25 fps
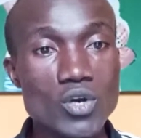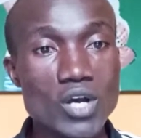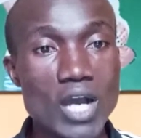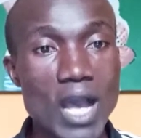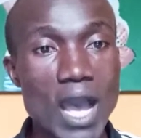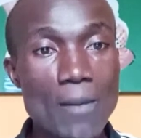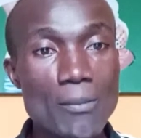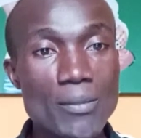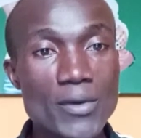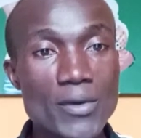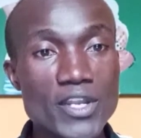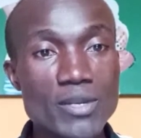
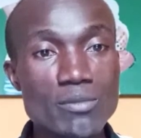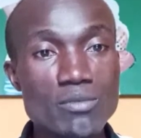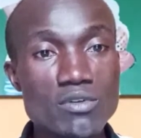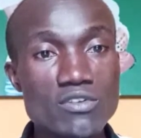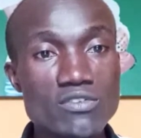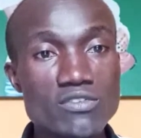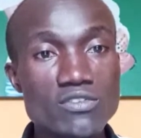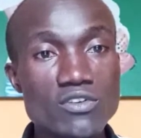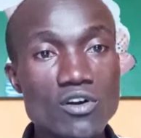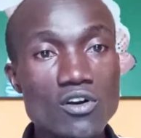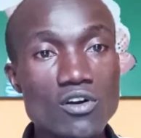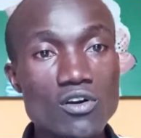happened
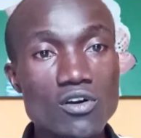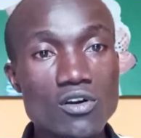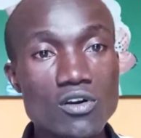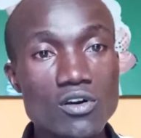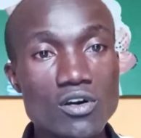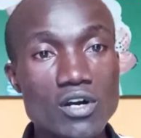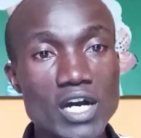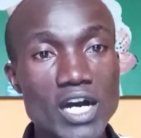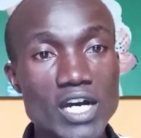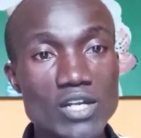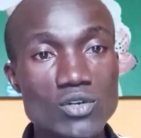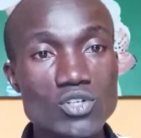before
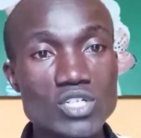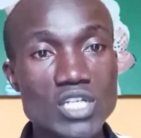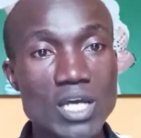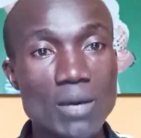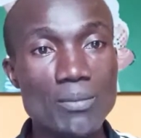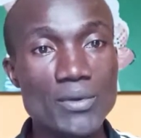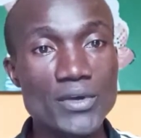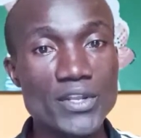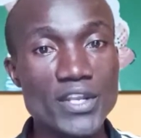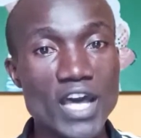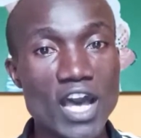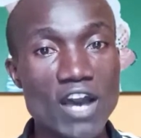and what
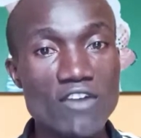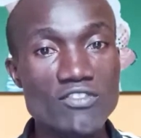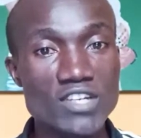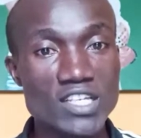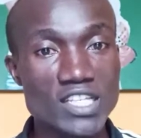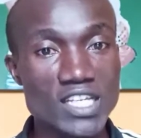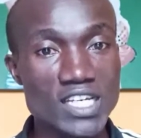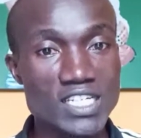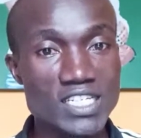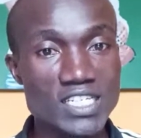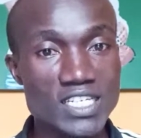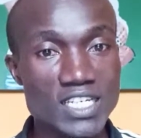happened after
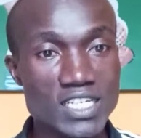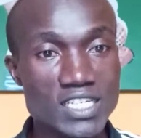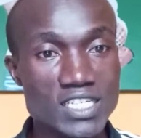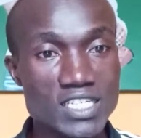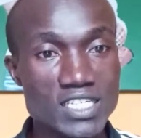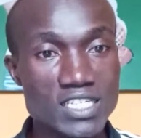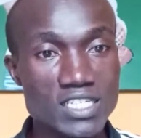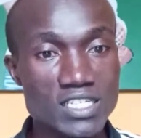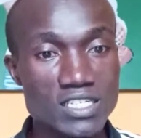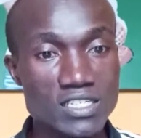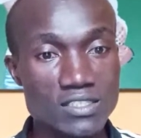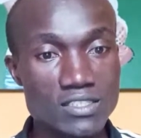that
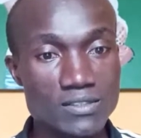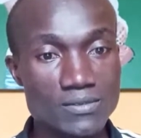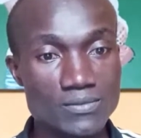text